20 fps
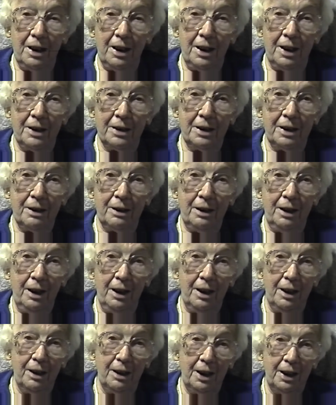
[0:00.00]
And
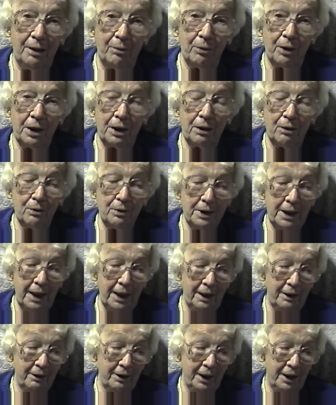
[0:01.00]
he went on
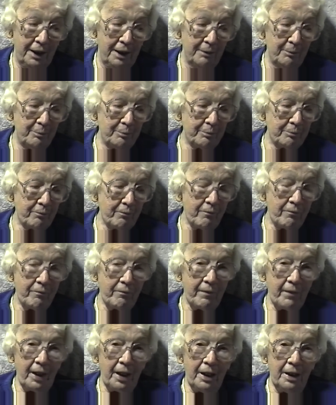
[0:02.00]
down there.
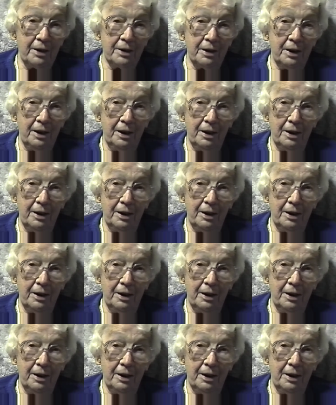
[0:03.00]
And